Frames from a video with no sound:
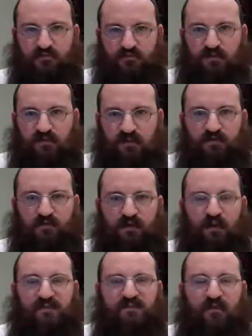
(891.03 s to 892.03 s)
you really
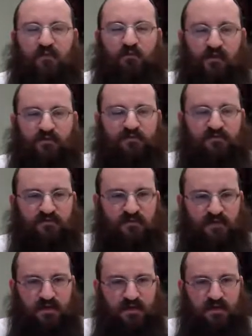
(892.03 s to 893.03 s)
grasp how
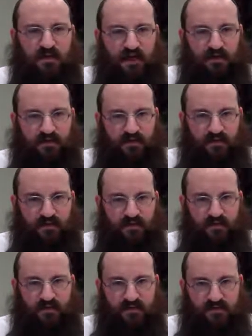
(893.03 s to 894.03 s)
wonderful Hashem
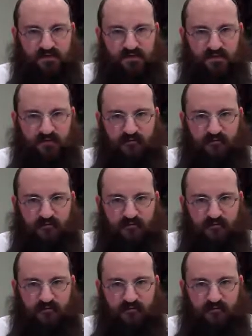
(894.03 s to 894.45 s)
is,